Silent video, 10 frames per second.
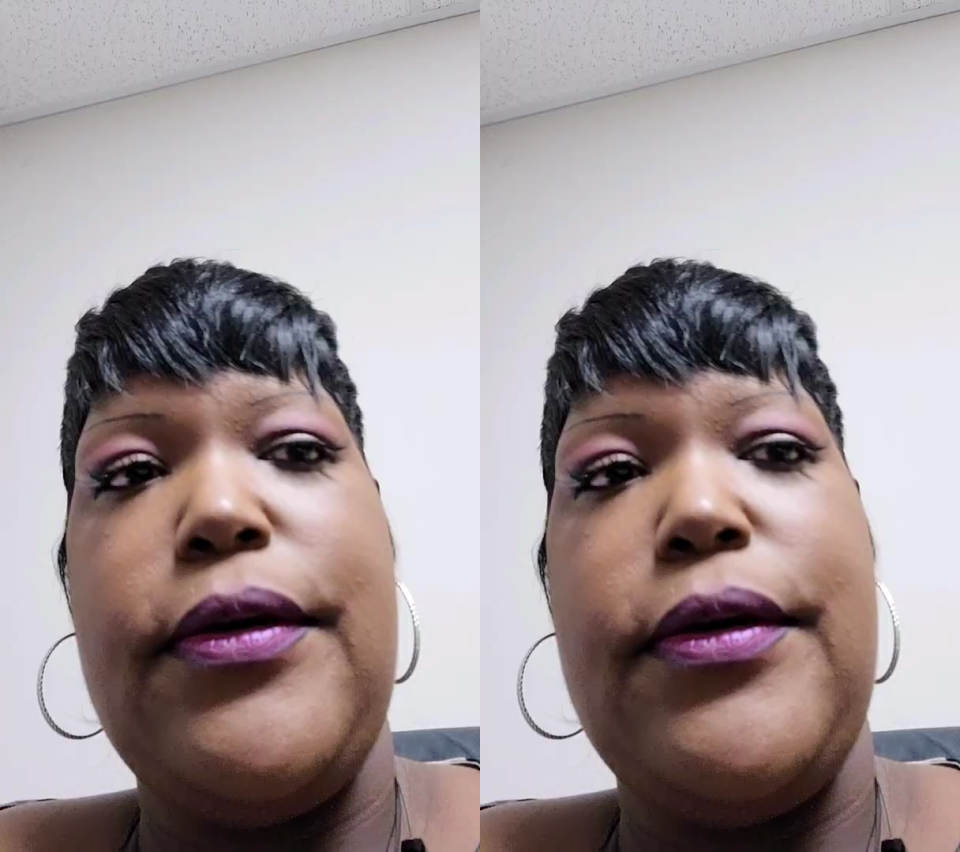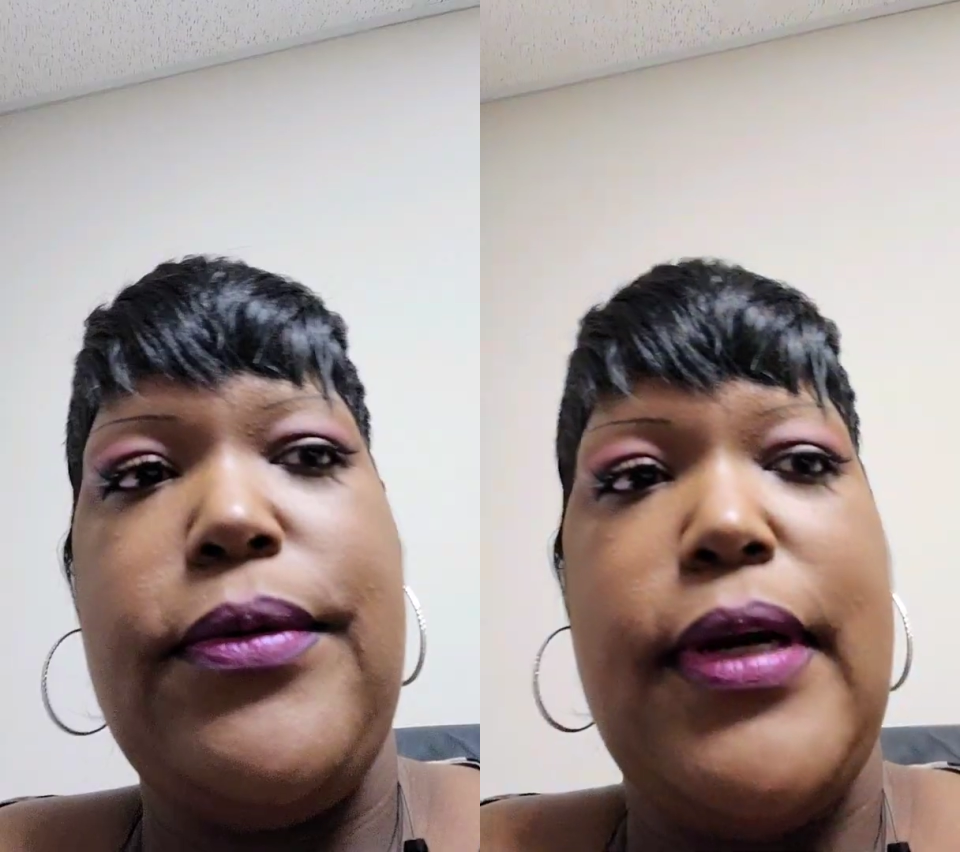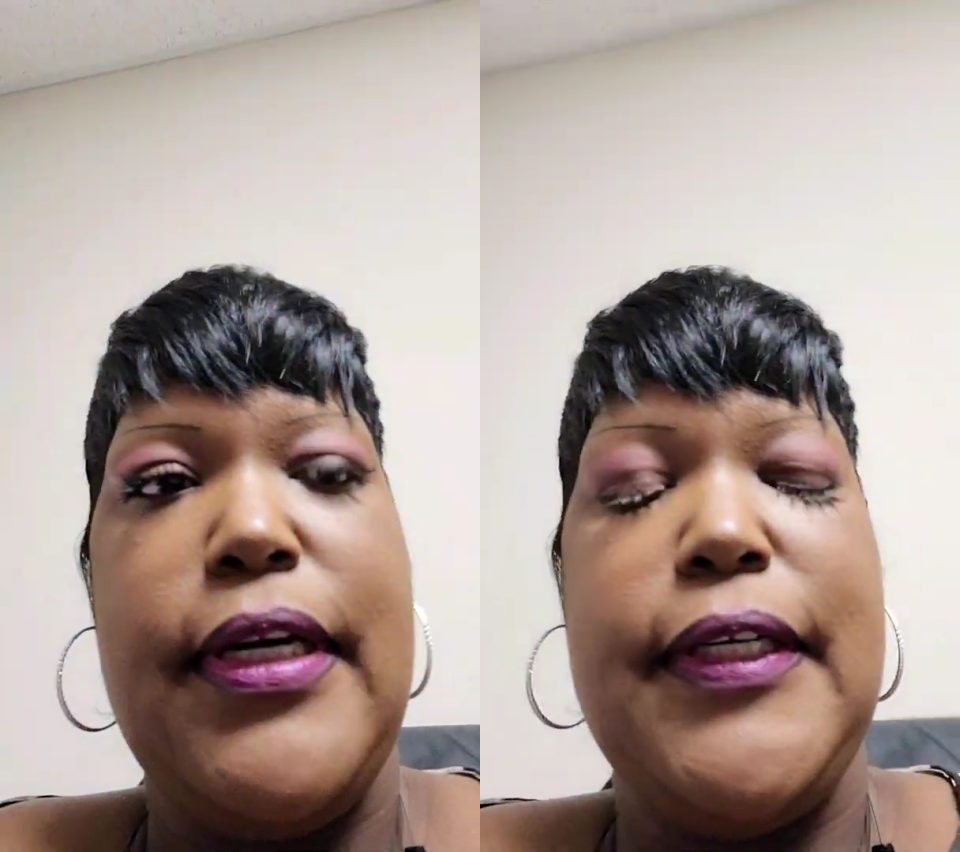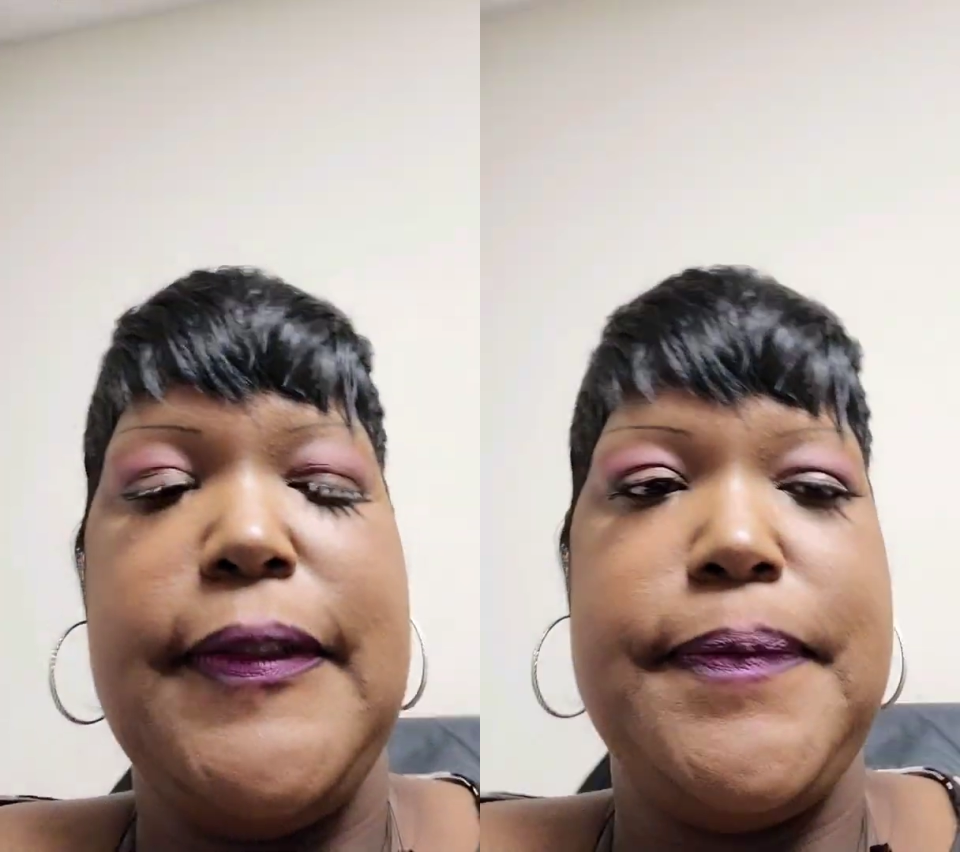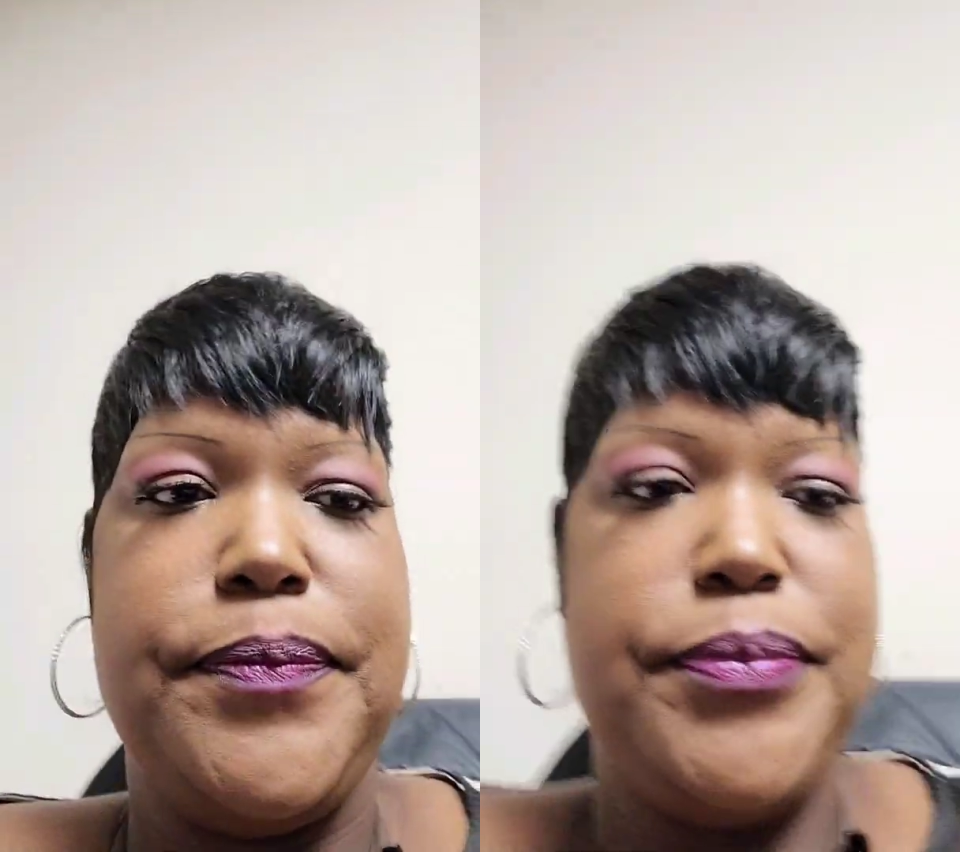
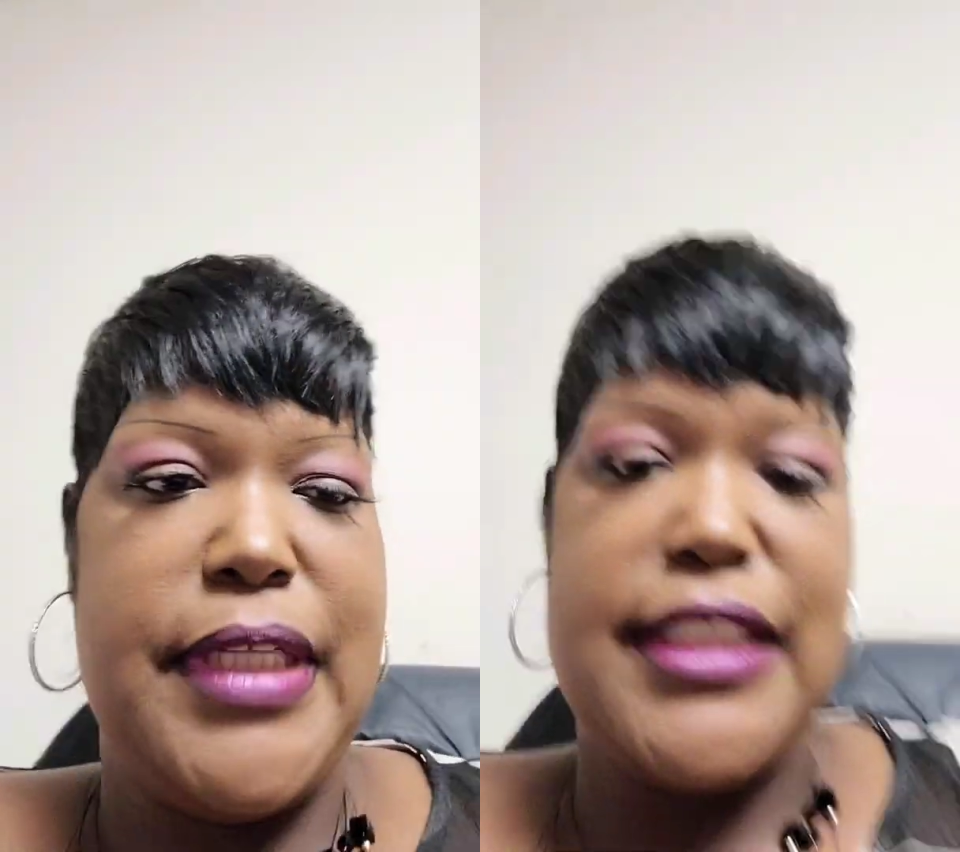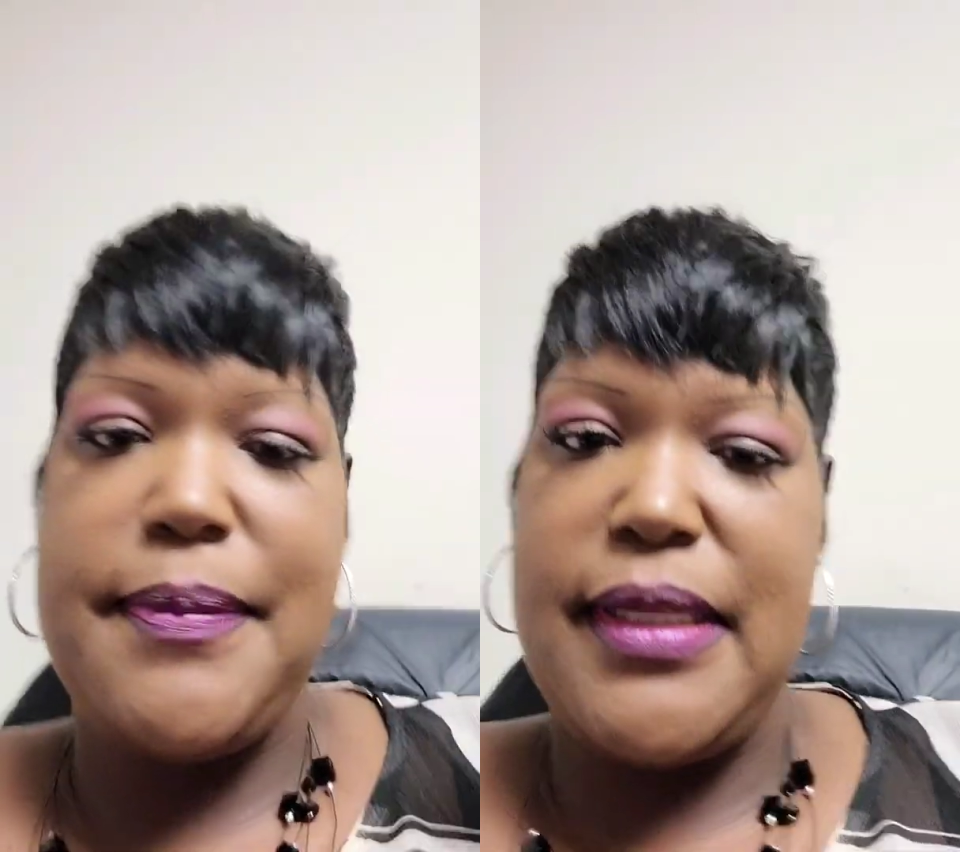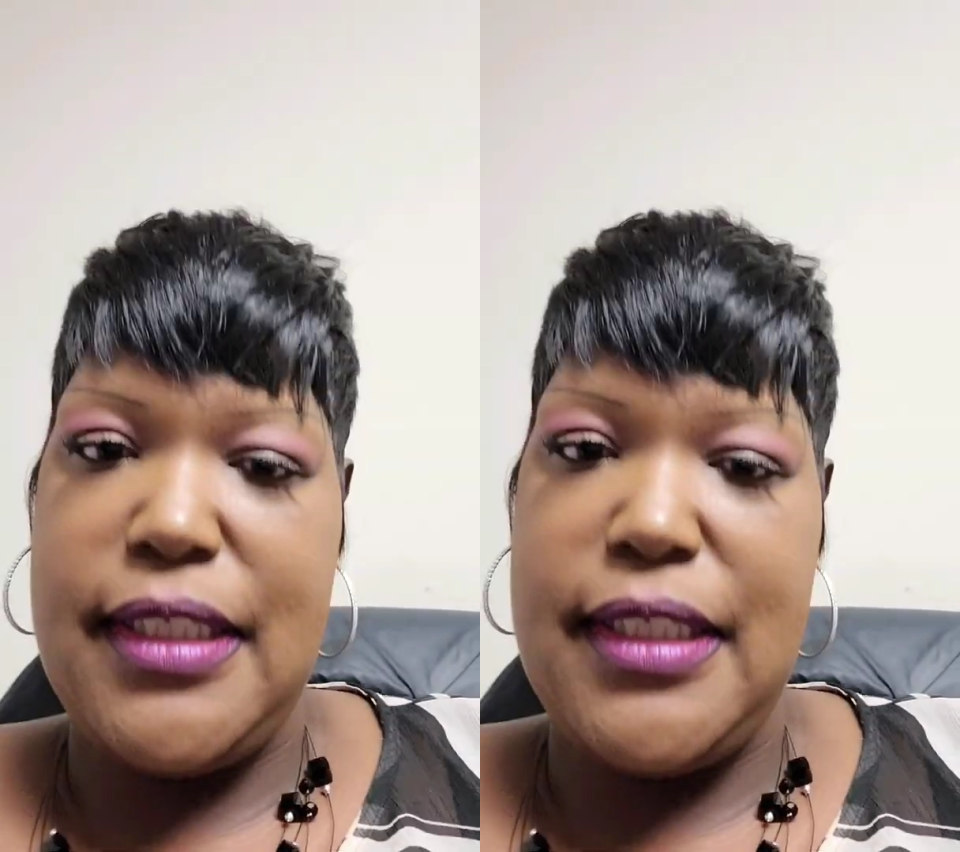So that's my